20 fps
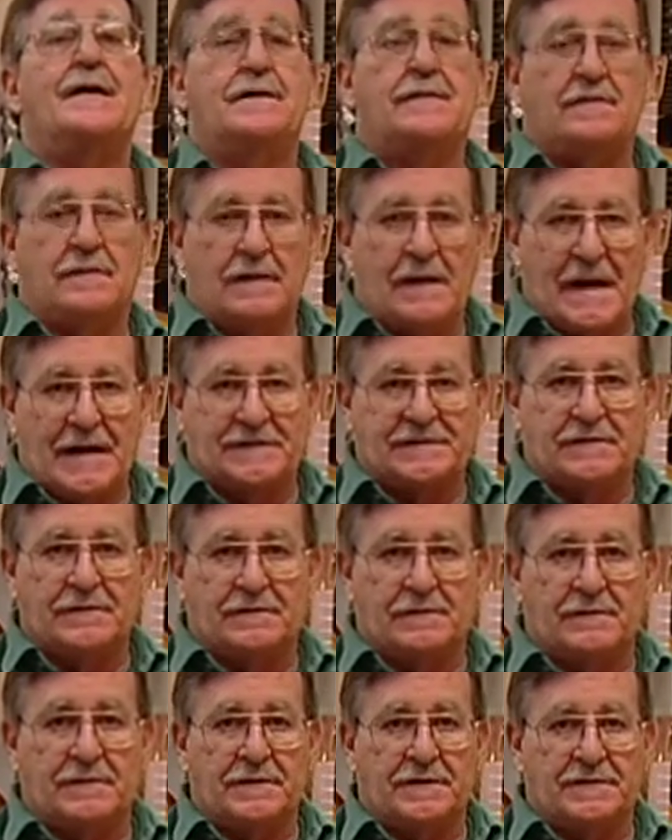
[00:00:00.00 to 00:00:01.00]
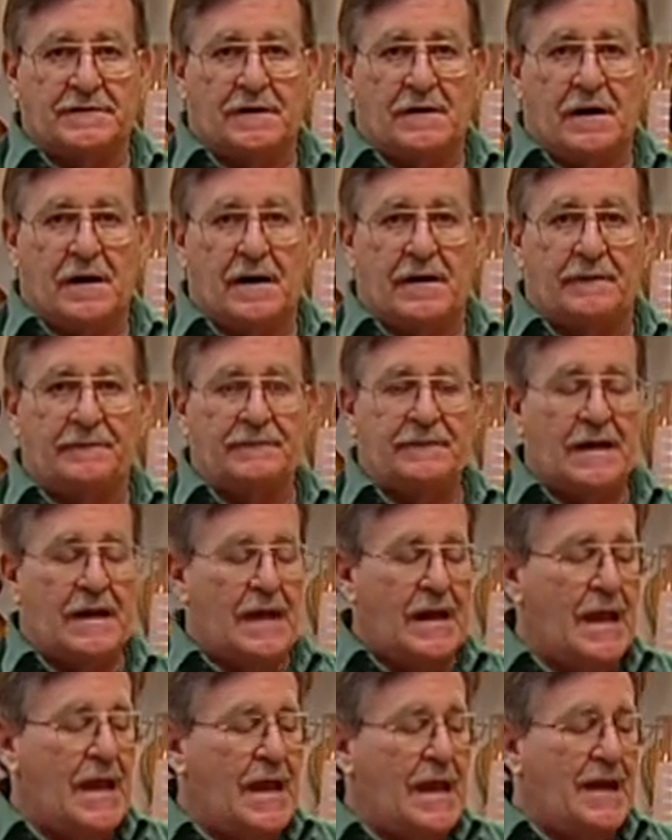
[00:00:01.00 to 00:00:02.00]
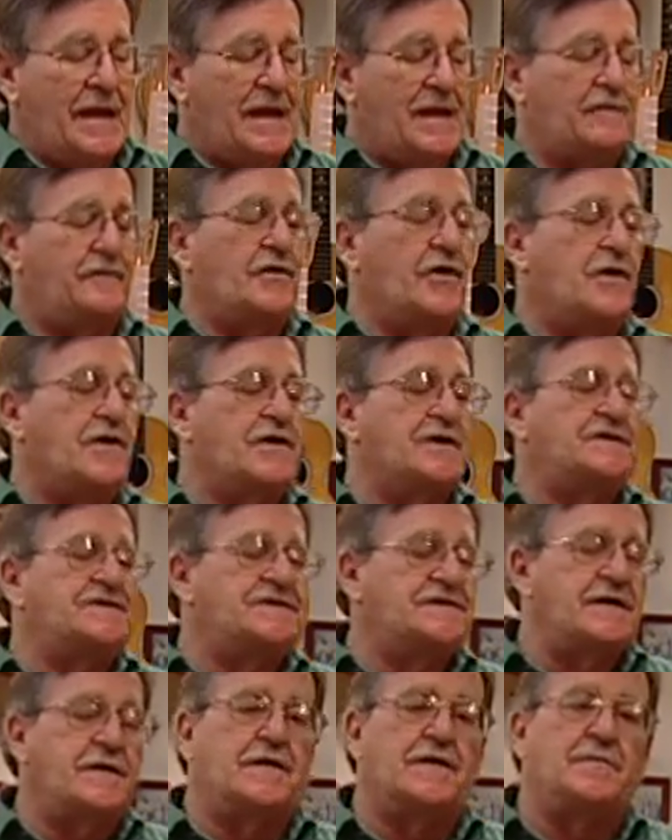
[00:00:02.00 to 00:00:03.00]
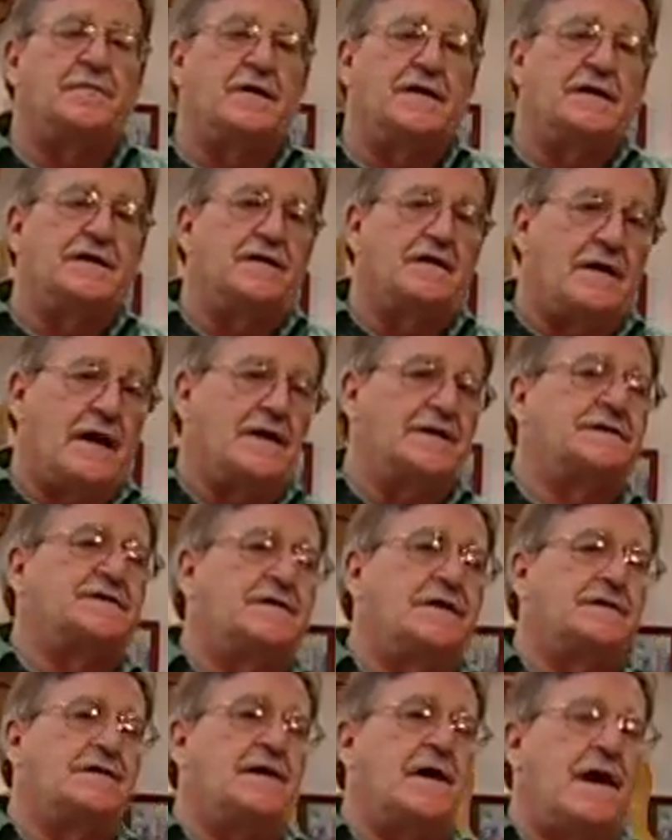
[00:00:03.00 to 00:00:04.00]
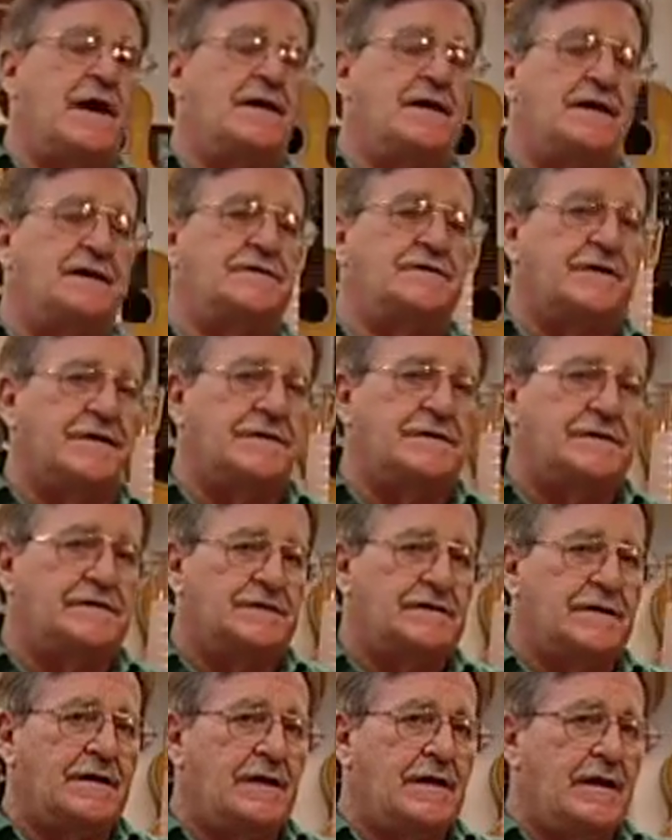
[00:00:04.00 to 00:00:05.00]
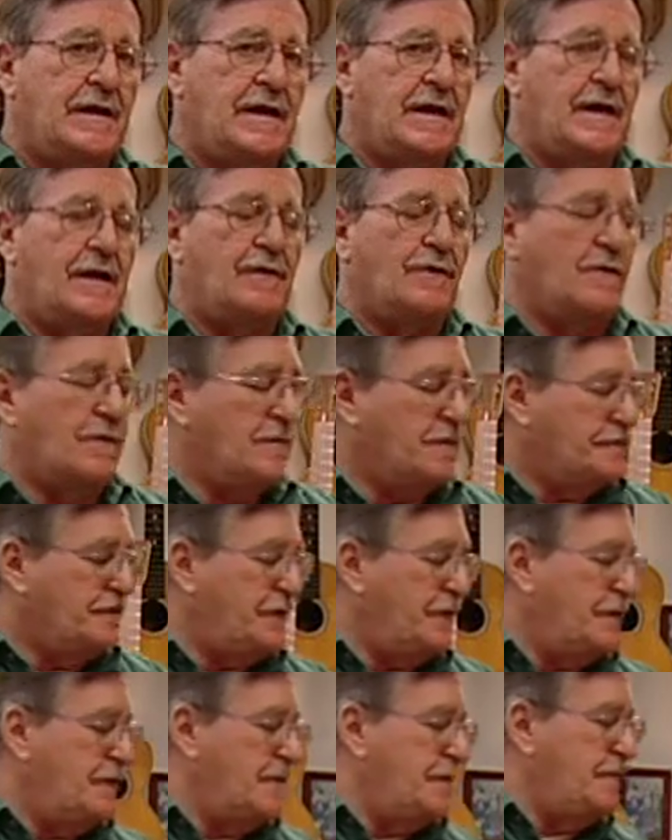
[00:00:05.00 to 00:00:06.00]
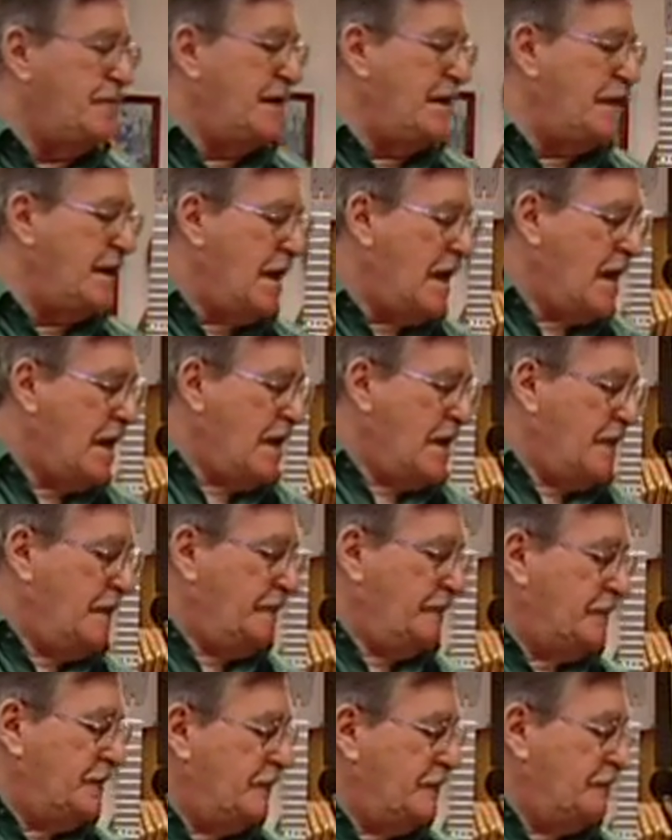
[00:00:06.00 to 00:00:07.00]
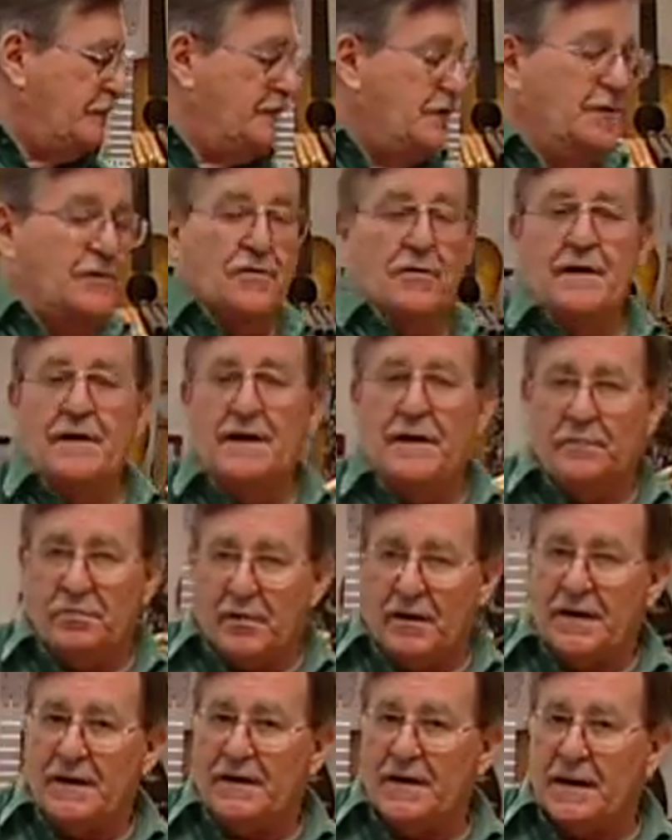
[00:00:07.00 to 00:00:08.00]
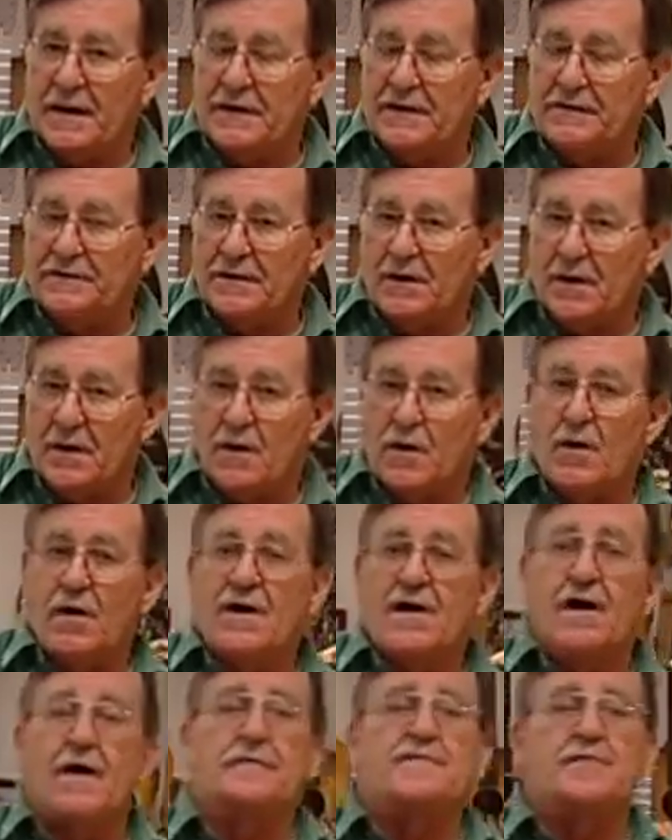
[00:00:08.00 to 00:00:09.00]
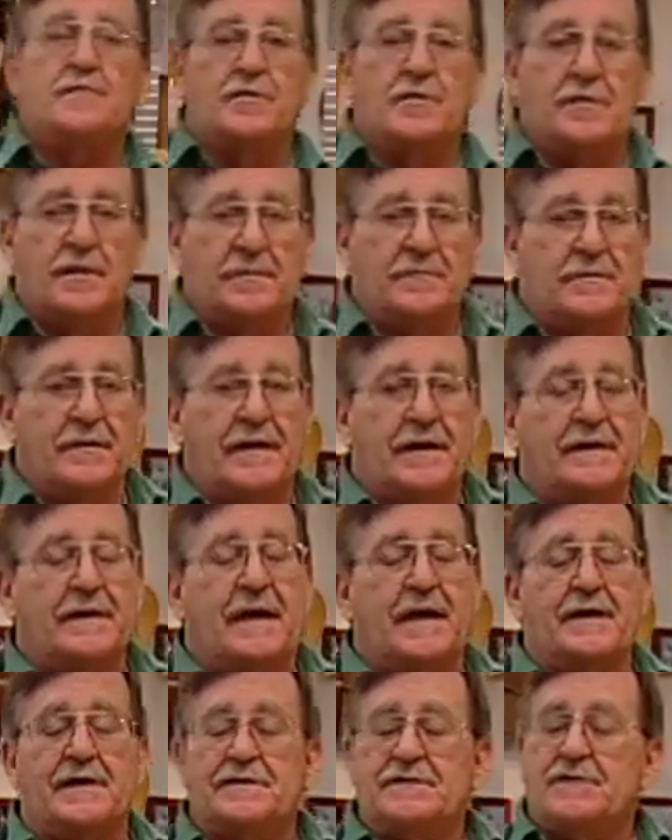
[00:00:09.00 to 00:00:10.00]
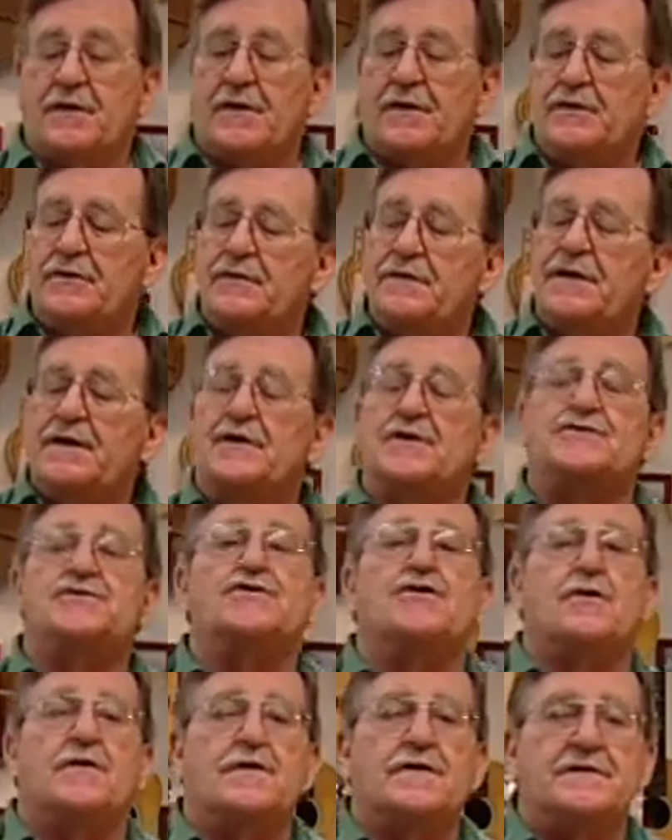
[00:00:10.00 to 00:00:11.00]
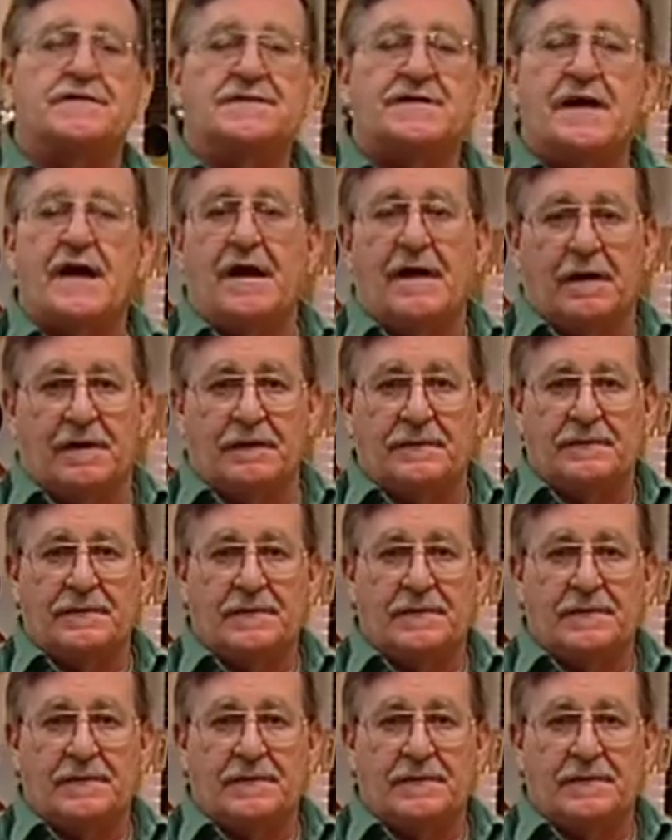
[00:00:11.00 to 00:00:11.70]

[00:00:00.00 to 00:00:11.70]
classical guitar. If you're considerably less than 9 inches, in order for you to be good at playing that guitar or comfortable at playing that guitar, you'd need a shorter scale.